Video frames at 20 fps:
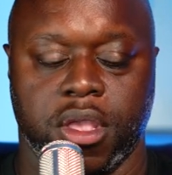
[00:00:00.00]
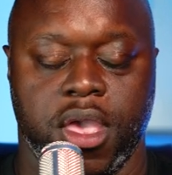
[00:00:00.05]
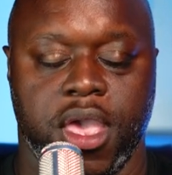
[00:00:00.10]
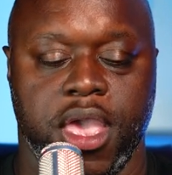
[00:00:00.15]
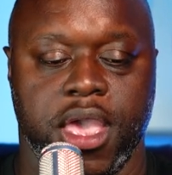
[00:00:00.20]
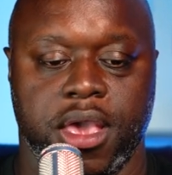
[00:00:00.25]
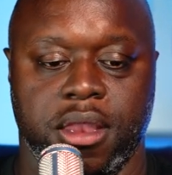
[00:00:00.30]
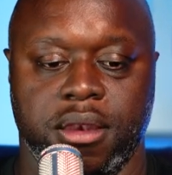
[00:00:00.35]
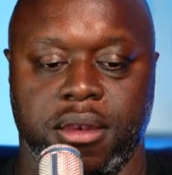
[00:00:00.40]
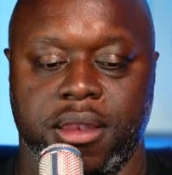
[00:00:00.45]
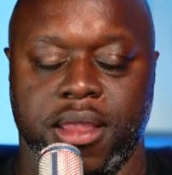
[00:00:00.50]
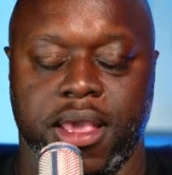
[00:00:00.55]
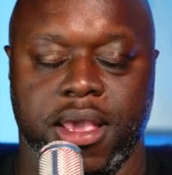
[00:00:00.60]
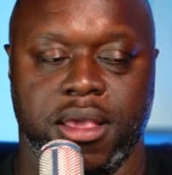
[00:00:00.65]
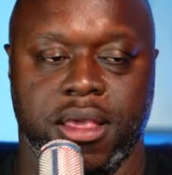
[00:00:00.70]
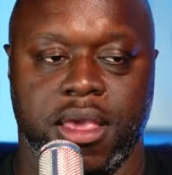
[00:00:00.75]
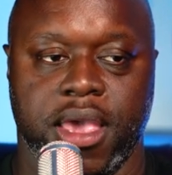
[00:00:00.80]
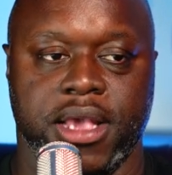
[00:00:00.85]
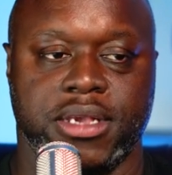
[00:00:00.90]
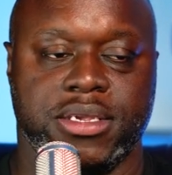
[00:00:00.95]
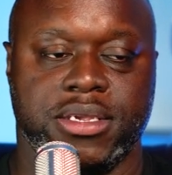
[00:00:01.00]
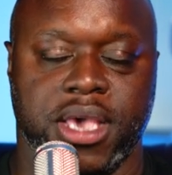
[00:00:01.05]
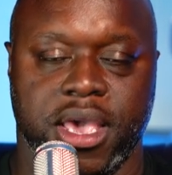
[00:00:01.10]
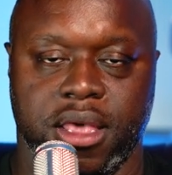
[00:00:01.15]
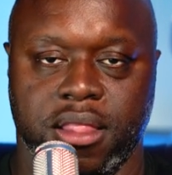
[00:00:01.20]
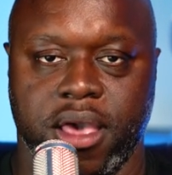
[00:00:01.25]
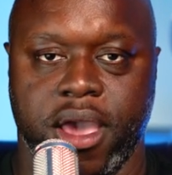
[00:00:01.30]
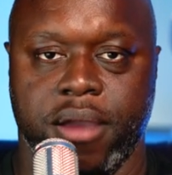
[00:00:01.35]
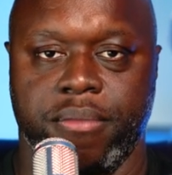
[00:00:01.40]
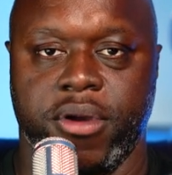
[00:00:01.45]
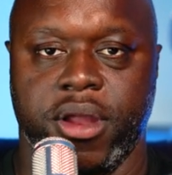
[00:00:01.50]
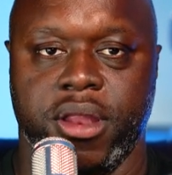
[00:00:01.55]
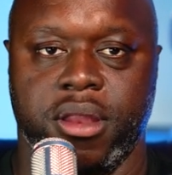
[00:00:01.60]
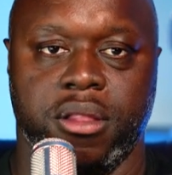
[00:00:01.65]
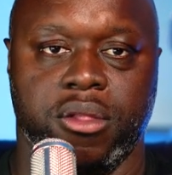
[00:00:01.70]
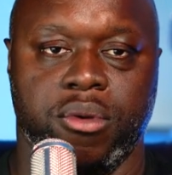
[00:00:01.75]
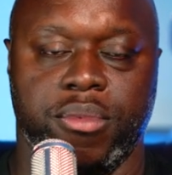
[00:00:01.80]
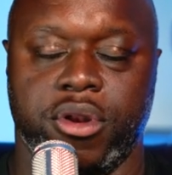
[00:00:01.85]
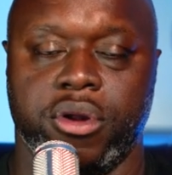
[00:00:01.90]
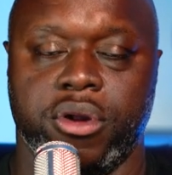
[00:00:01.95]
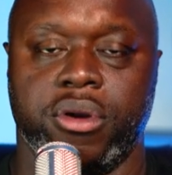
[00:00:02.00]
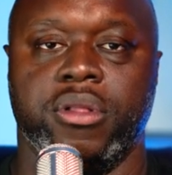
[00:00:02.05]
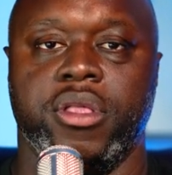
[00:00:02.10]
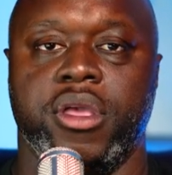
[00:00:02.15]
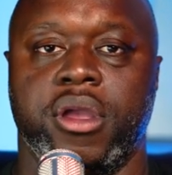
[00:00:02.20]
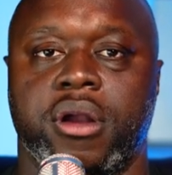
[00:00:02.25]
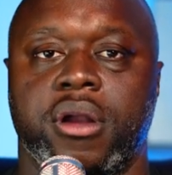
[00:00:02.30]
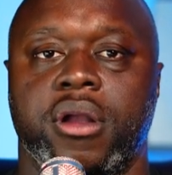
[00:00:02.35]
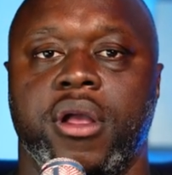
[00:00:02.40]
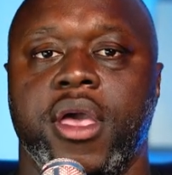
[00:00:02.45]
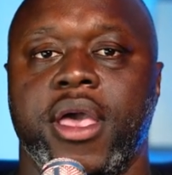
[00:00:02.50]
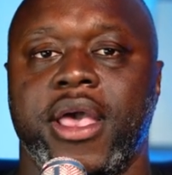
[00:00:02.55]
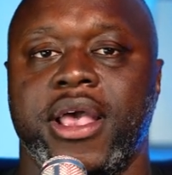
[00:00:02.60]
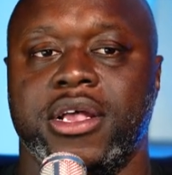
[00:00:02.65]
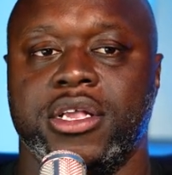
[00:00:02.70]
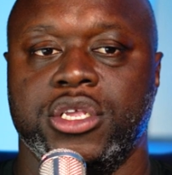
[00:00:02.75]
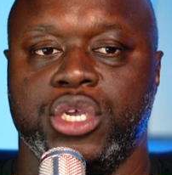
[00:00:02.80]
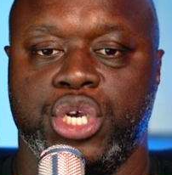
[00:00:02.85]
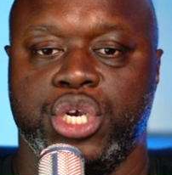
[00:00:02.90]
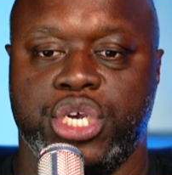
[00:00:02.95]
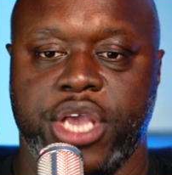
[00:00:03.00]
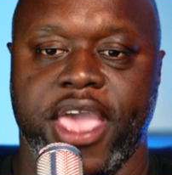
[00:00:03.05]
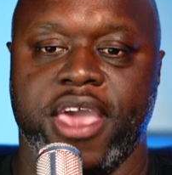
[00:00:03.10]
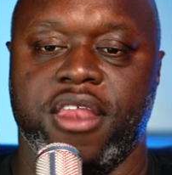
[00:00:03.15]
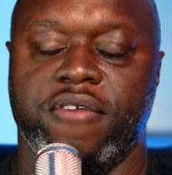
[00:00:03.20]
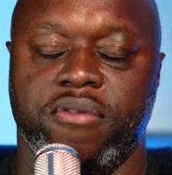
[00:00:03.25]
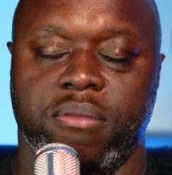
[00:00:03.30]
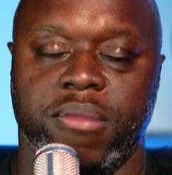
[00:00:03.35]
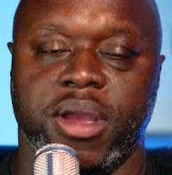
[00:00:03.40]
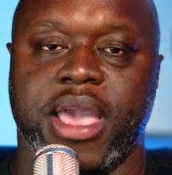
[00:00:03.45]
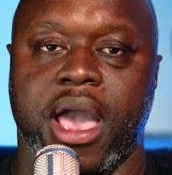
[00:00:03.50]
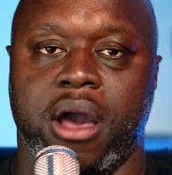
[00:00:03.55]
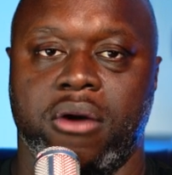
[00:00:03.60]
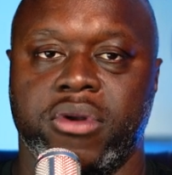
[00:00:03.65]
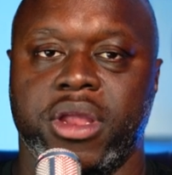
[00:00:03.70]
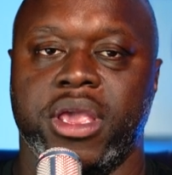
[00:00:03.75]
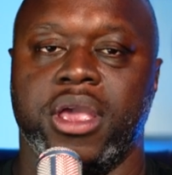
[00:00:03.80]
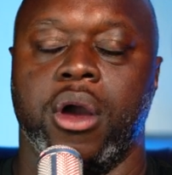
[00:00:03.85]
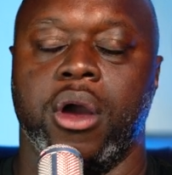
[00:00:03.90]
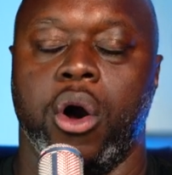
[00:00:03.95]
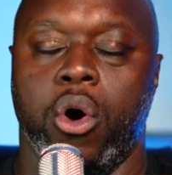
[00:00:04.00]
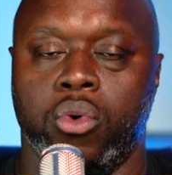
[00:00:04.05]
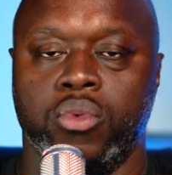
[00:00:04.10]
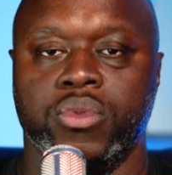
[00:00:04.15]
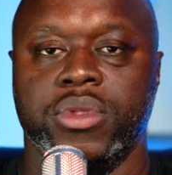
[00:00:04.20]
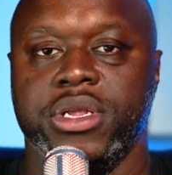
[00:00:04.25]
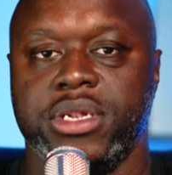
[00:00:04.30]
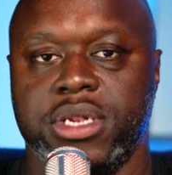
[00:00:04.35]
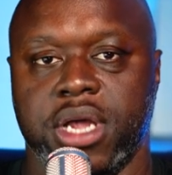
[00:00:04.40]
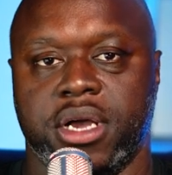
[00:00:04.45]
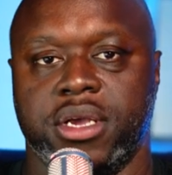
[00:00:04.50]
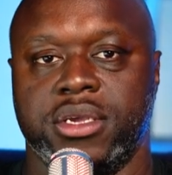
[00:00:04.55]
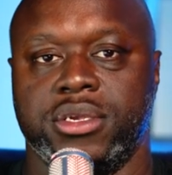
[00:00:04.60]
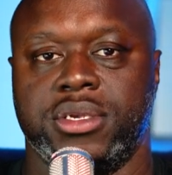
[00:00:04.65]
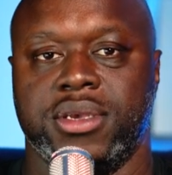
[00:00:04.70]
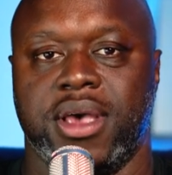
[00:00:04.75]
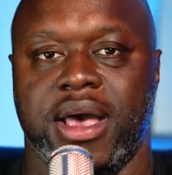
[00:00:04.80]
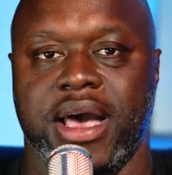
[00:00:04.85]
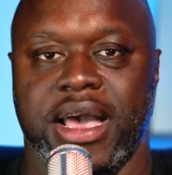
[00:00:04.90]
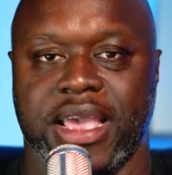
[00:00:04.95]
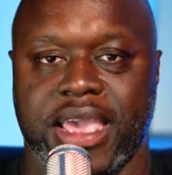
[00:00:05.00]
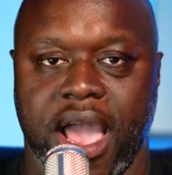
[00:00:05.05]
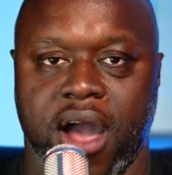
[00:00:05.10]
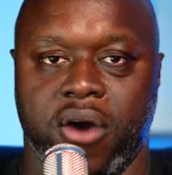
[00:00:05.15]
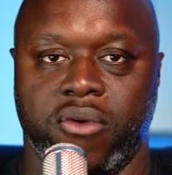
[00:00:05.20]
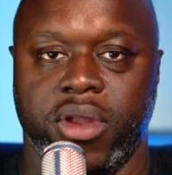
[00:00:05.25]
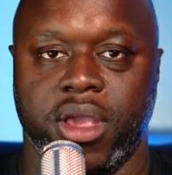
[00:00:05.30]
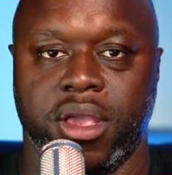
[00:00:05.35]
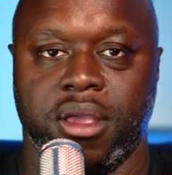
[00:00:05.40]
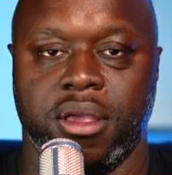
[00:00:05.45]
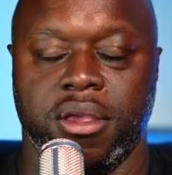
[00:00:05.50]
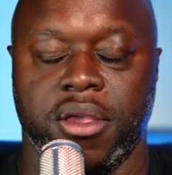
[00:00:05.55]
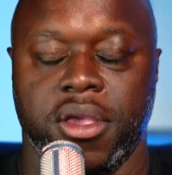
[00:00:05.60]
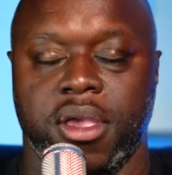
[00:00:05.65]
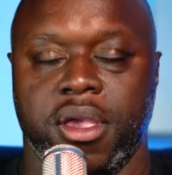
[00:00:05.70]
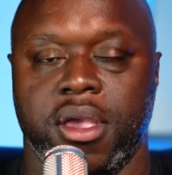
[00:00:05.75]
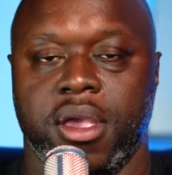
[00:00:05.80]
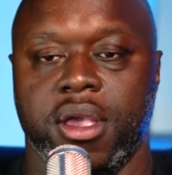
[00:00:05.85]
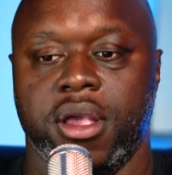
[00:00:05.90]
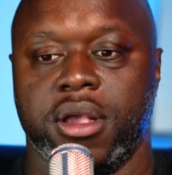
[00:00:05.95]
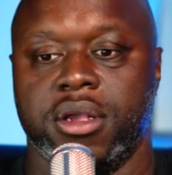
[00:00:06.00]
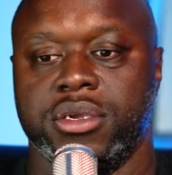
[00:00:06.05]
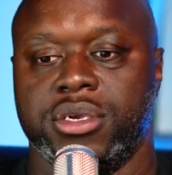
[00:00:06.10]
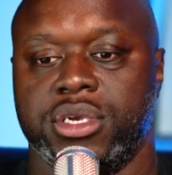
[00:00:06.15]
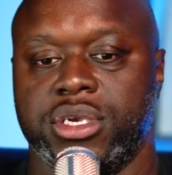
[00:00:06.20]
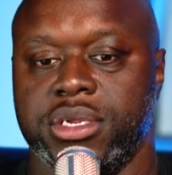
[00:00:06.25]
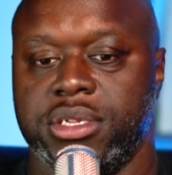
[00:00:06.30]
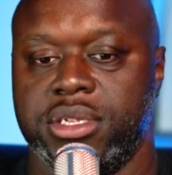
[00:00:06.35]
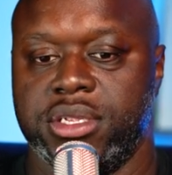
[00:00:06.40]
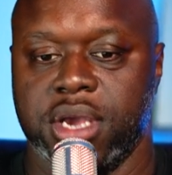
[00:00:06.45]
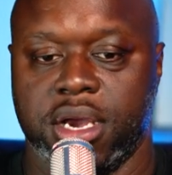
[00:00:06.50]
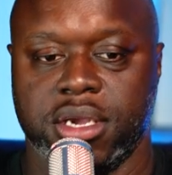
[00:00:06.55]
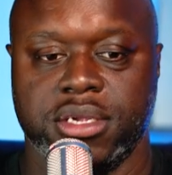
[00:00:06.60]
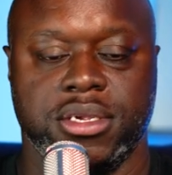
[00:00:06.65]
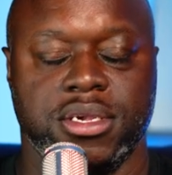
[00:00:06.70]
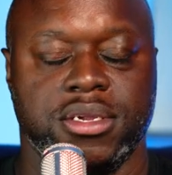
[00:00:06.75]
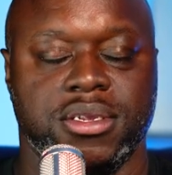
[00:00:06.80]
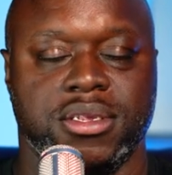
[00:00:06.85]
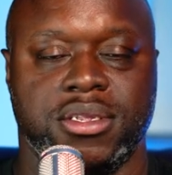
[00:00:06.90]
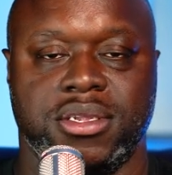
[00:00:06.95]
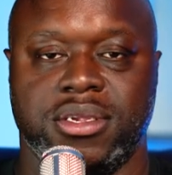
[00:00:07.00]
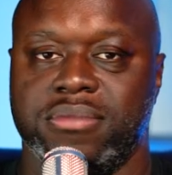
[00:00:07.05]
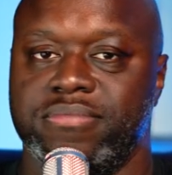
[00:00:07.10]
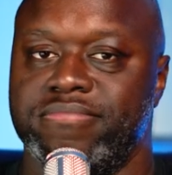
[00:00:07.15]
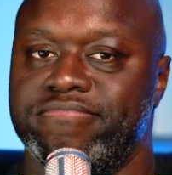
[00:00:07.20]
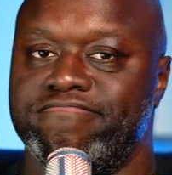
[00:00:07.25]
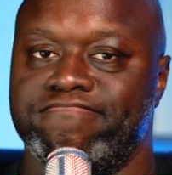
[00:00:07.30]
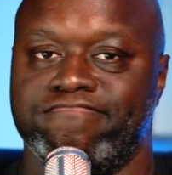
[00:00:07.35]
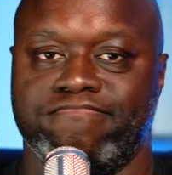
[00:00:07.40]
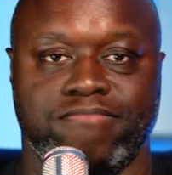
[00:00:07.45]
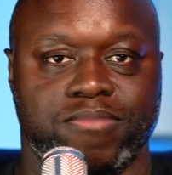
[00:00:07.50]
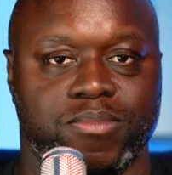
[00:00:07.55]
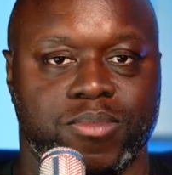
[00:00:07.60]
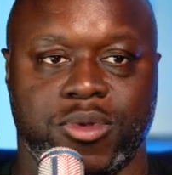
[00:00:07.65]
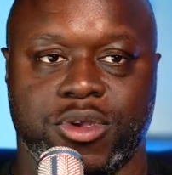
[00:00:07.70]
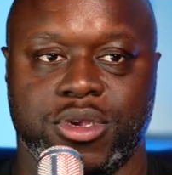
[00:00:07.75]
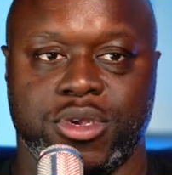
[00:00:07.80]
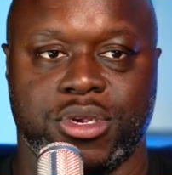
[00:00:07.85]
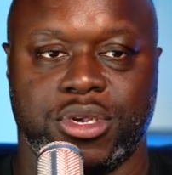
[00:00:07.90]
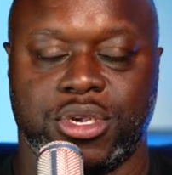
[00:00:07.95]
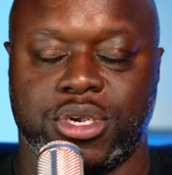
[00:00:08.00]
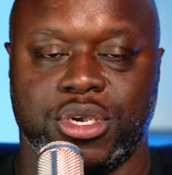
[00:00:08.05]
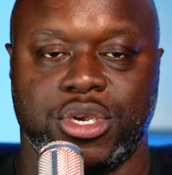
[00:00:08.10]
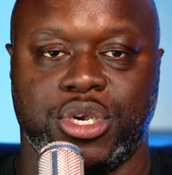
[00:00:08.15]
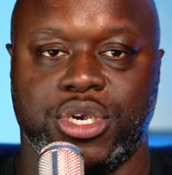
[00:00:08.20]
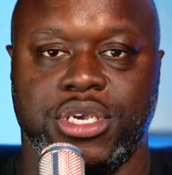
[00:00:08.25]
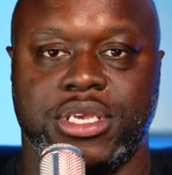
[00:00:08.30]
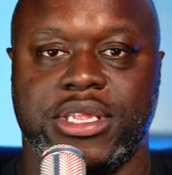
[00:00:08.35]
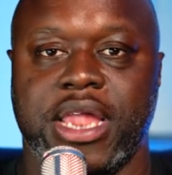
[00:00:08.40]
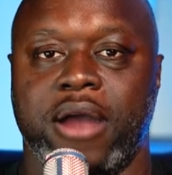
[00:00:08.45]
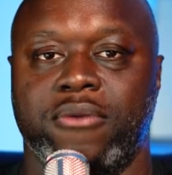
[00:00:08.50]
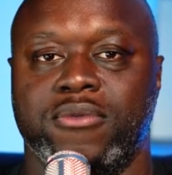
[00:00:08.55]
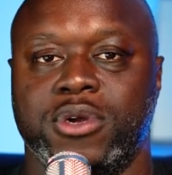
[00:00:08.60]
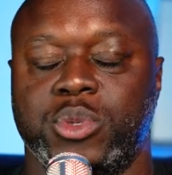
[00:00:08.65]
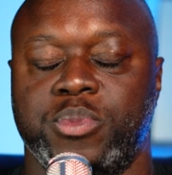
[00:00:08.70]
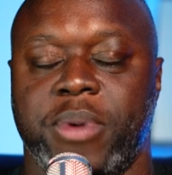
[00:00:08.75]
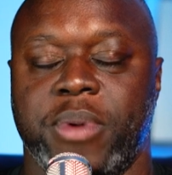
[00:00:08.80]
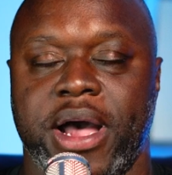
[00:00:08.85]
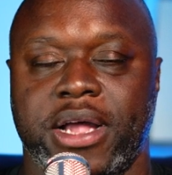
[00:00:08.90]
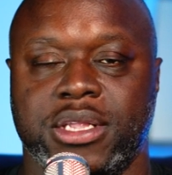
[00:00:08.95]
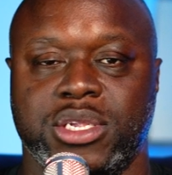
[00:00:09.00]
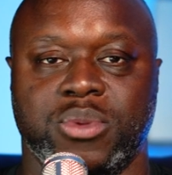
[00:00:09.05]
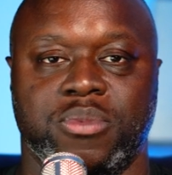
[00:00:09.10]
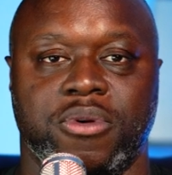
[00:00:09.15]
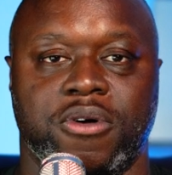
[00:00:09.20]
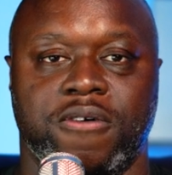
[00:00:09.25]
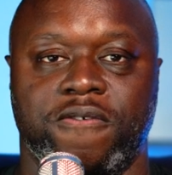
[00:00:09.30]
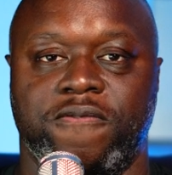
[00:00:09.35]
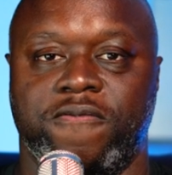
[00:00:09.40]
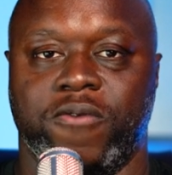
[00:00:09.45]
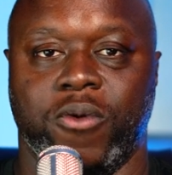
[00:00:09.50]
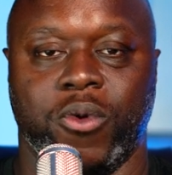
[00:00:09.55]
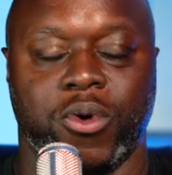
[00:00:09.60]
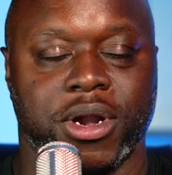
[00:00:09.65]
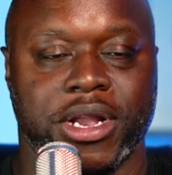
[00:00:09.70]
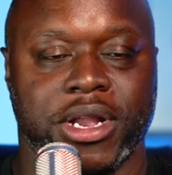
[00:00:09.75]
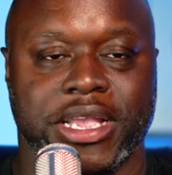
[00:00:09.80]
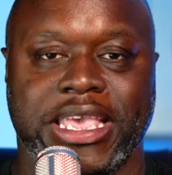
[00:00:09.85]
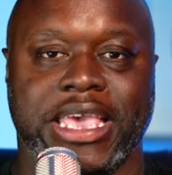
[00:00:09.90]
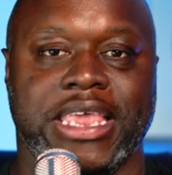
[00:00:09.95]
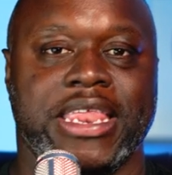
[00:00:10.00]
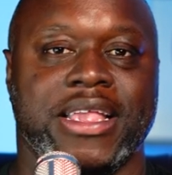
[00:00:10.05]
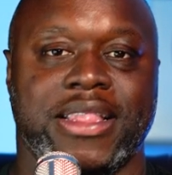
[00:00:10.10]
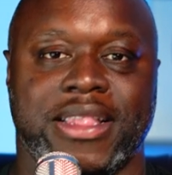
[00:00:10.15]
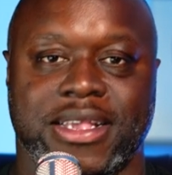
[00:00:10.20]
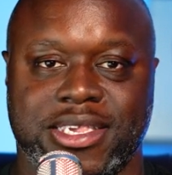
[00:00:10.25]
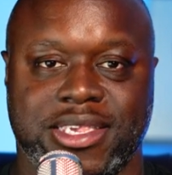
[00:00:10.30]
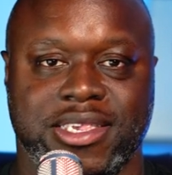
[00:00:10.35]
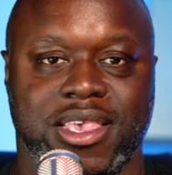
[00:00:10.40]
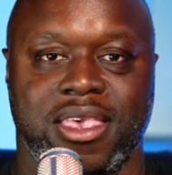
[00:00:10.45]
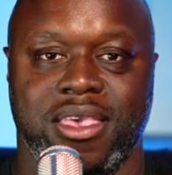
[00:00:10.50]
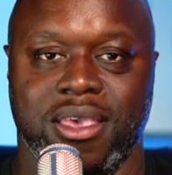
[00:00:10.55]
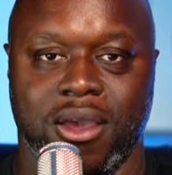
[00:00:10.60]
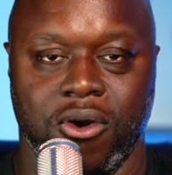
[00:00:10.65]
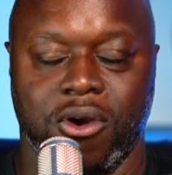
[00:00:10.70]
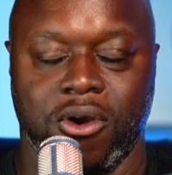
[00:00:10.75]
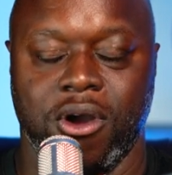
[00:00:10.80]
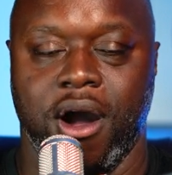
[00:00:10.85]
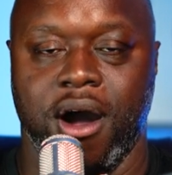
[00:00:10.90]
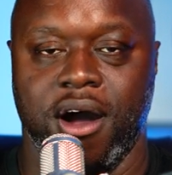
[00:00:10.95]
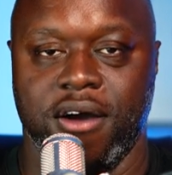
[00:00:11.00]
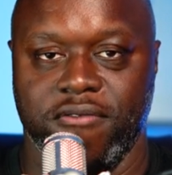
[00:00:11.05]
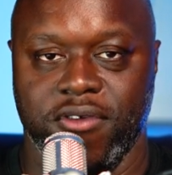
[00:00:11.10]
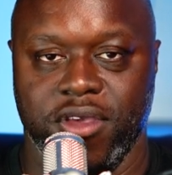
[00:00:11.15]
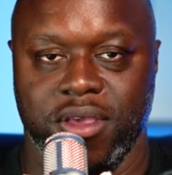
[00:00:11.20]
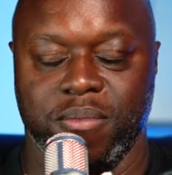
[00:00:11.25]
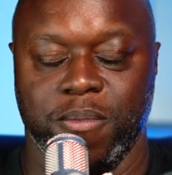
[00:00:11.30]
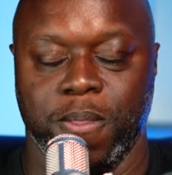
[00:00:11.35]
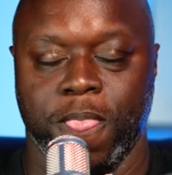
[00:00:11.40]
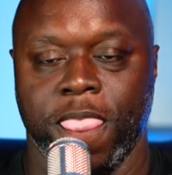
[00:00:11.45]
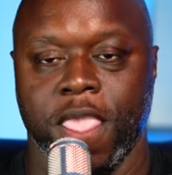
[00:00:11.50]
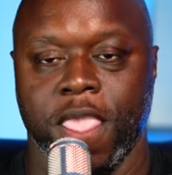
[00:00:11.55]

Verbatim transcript: And as I elaborated a little bit earlier, Jan from accounting only does accounting. She doesn't she's not responsible for getting the CEO coffee.